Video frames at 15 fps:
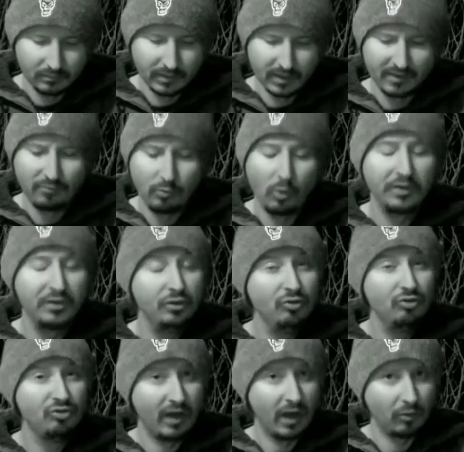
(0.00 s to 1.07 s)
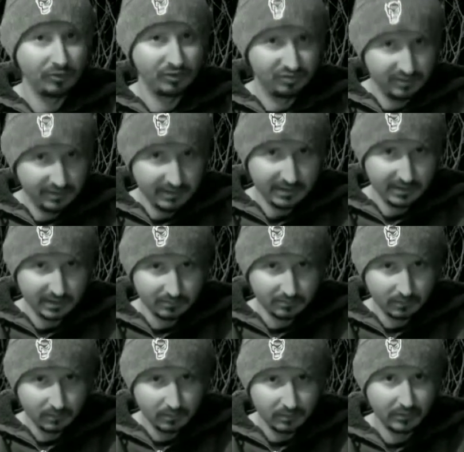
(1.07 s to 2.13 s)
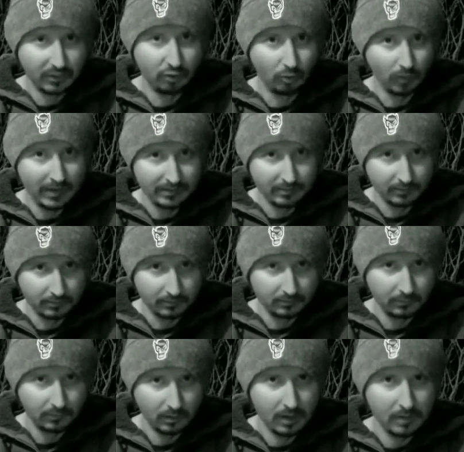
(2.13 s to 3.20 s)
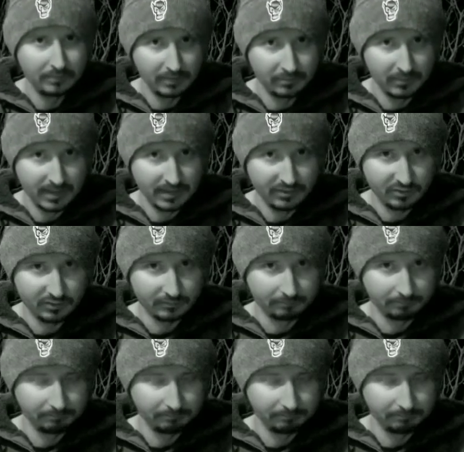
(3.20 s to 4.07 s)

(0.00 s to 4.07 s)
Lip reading: Therefore you shall receive the greater condemnation.